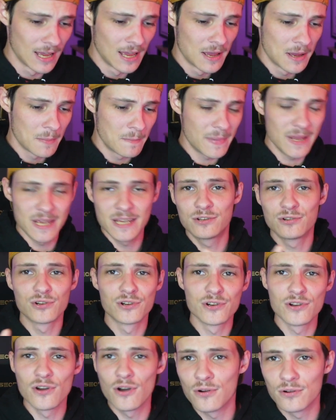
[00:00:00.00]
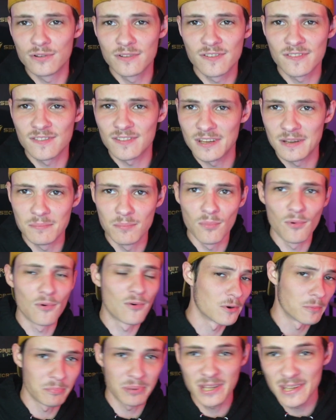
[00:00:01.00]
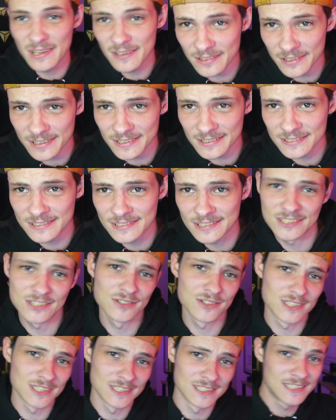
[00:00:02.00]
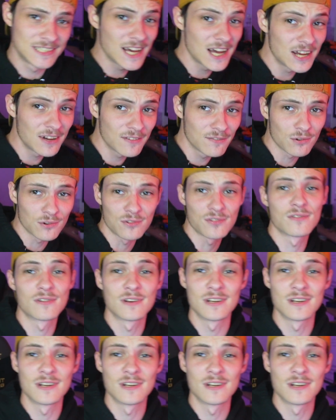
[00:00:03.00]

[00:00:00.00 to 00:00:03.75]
make your node seem more appealing to certain devs or certain